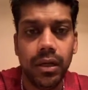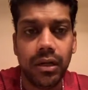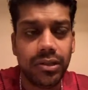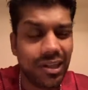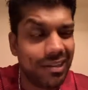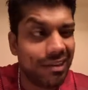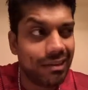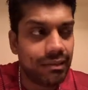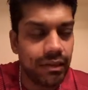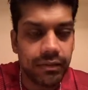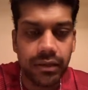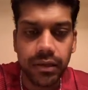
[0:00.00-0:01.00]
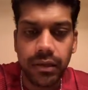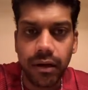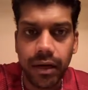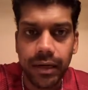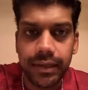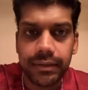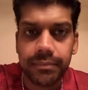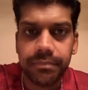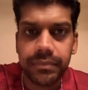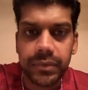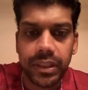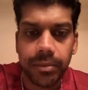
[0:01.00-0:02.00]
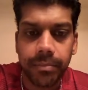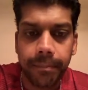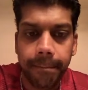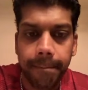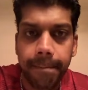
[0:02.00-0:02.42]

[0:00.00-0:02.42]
I'll check Craigslist. All right, guys. See you.